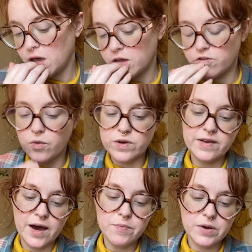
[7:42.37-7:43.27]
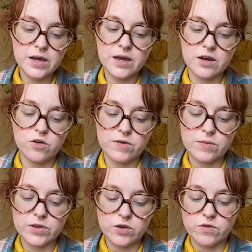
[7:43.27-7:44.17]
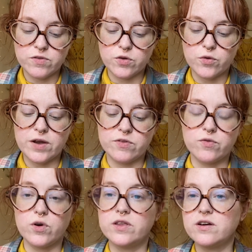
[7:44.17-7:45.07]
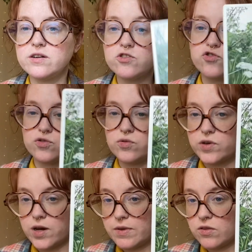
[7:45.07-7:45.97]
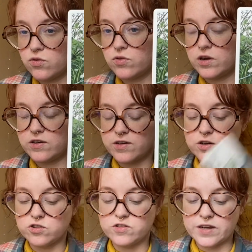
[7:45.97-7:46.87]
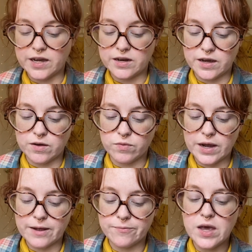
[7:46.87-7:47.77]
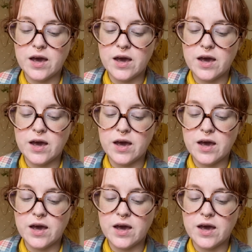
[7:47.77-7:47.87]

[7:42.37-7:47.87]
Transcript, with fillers: So what's happening in November that you can feel grateful for, there is truth coming through, there is understanding, right?